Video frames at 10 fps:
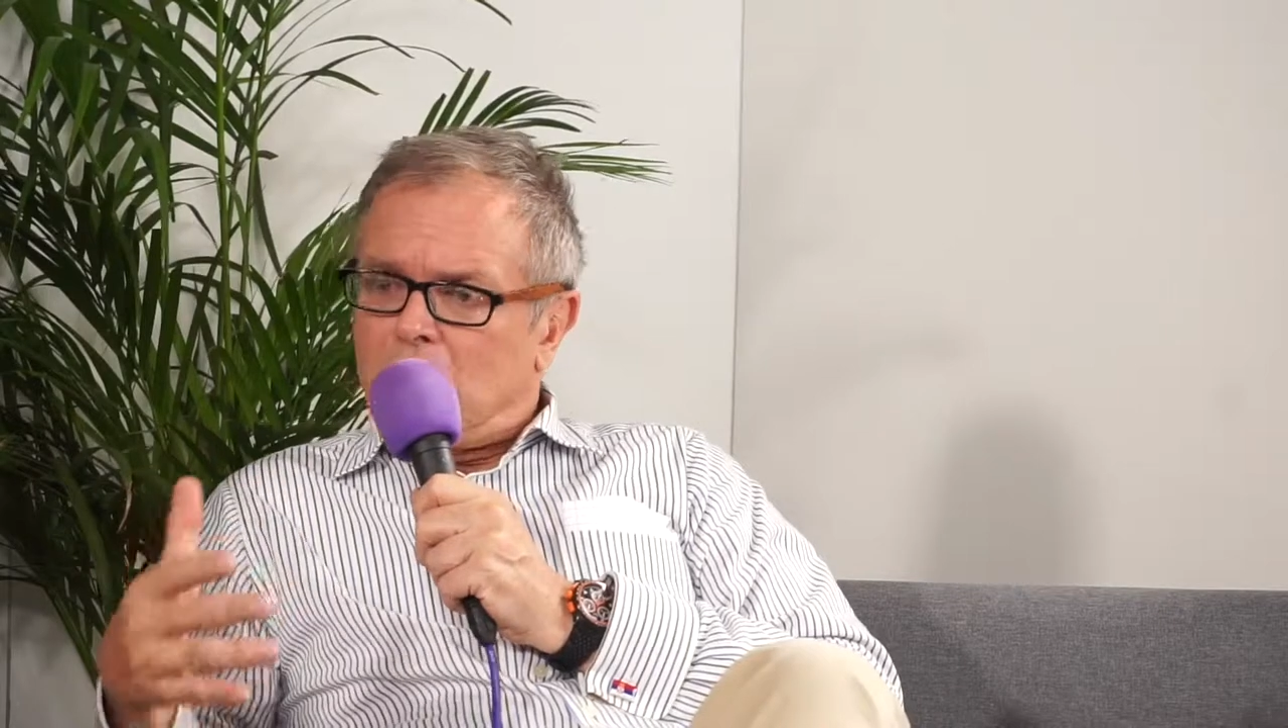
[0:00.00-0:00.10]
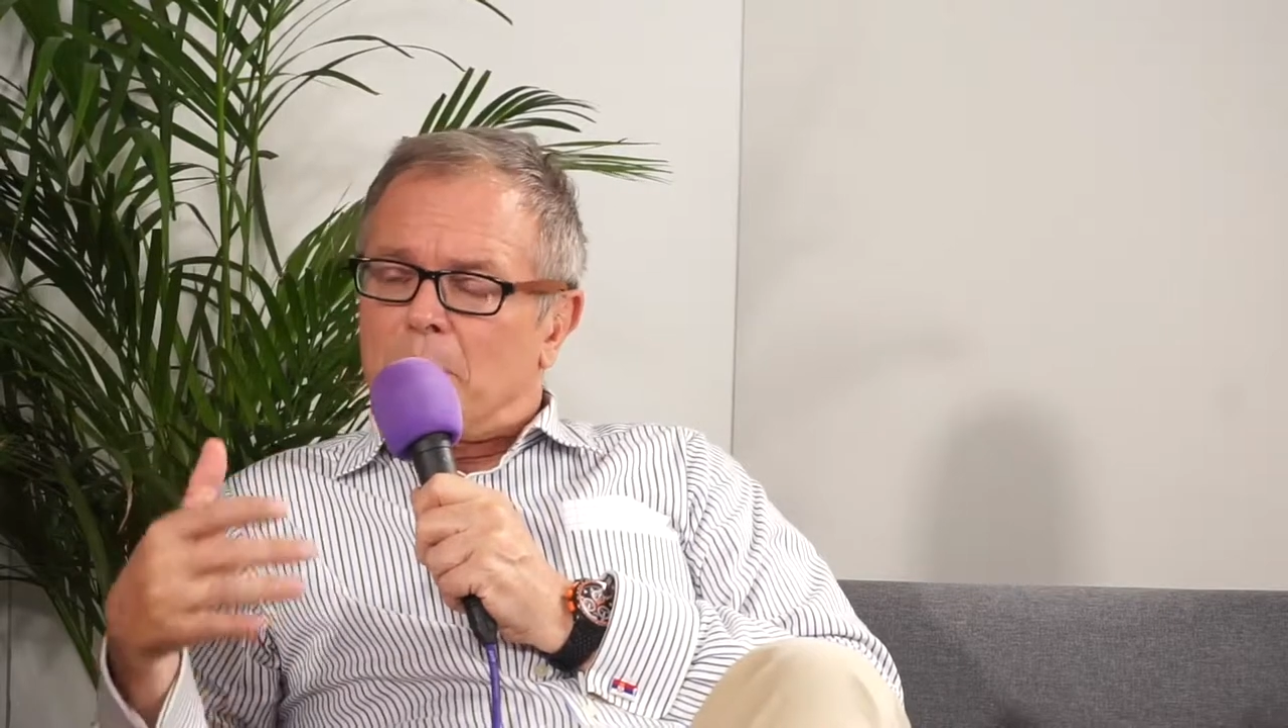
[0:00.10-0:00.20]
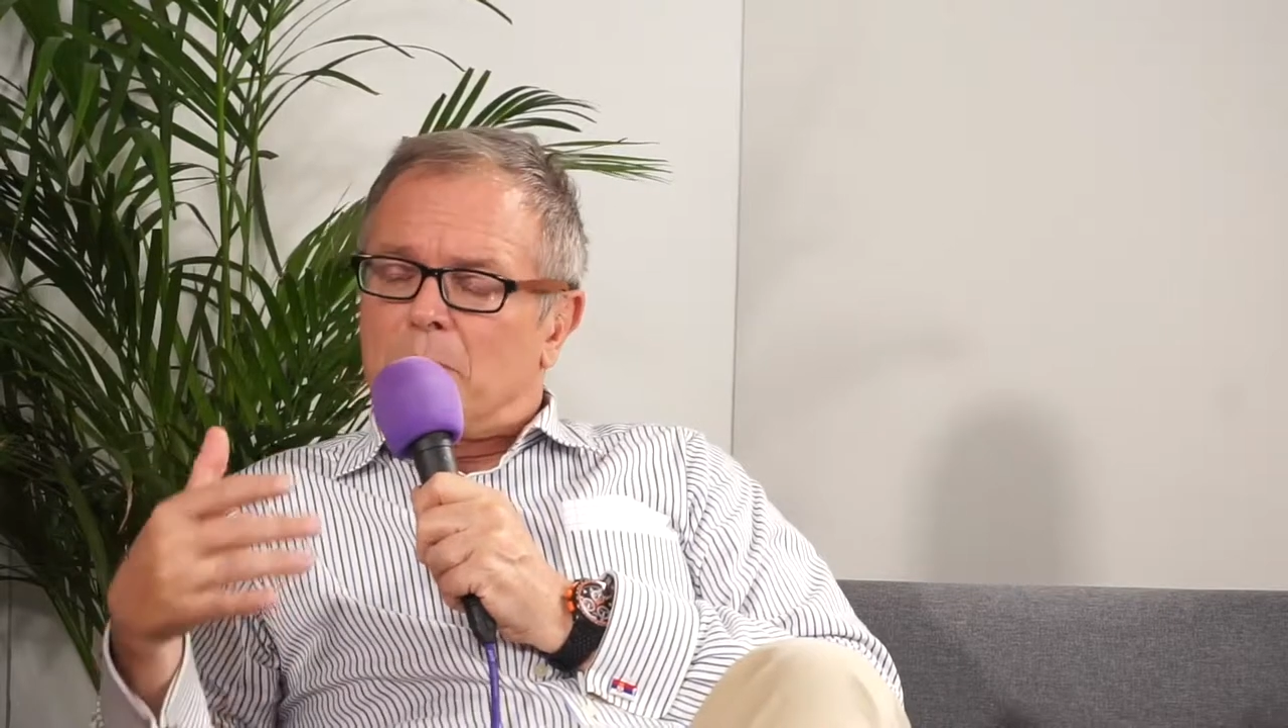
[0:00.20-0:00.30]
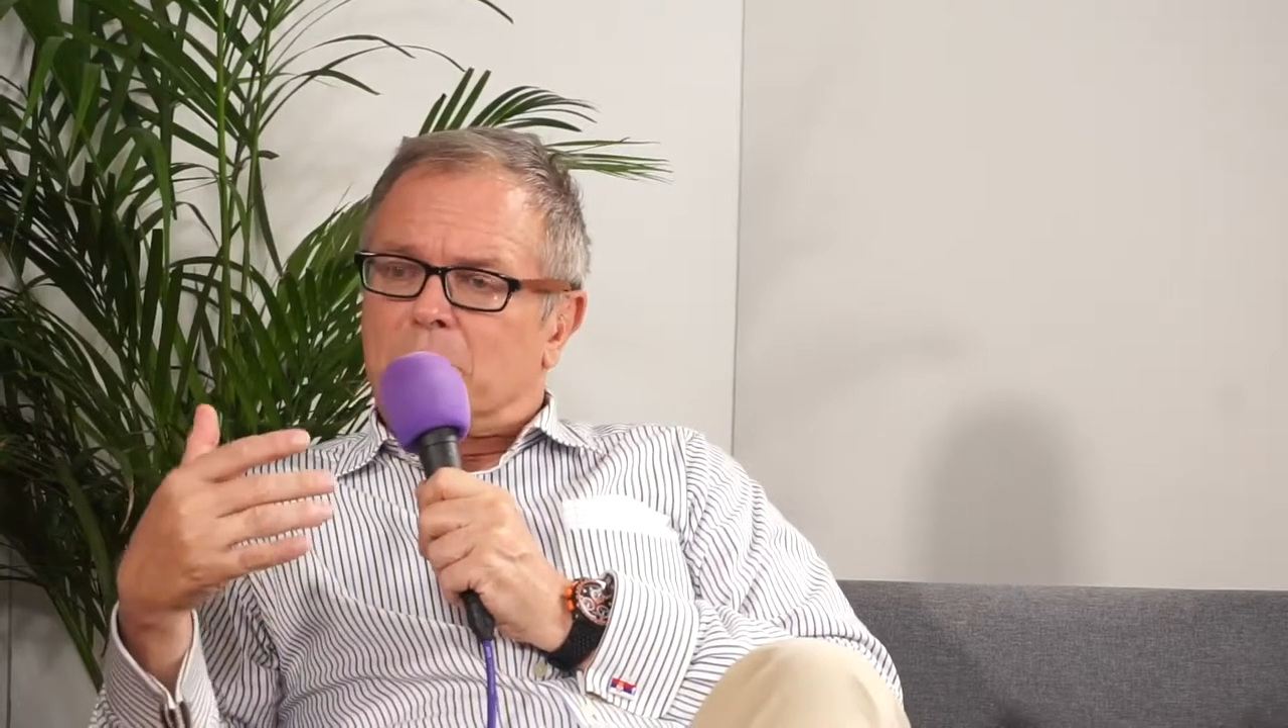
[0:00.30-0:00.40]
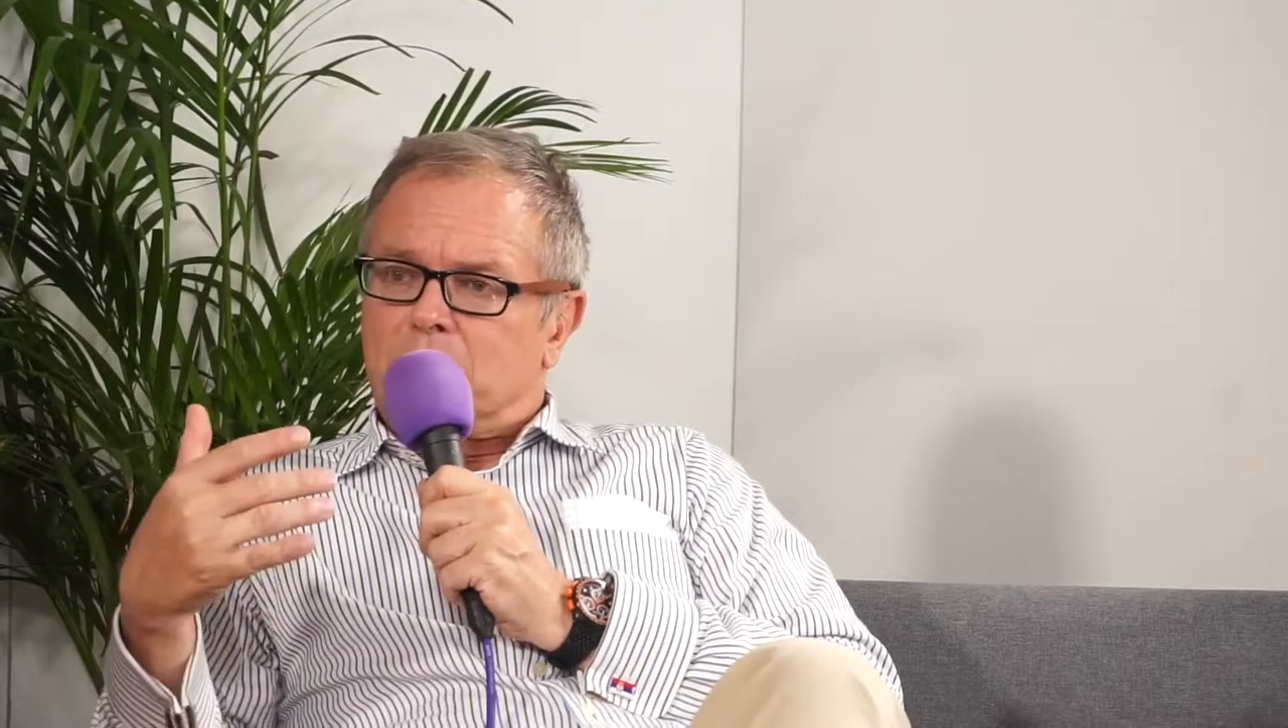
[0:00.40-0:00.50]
you know,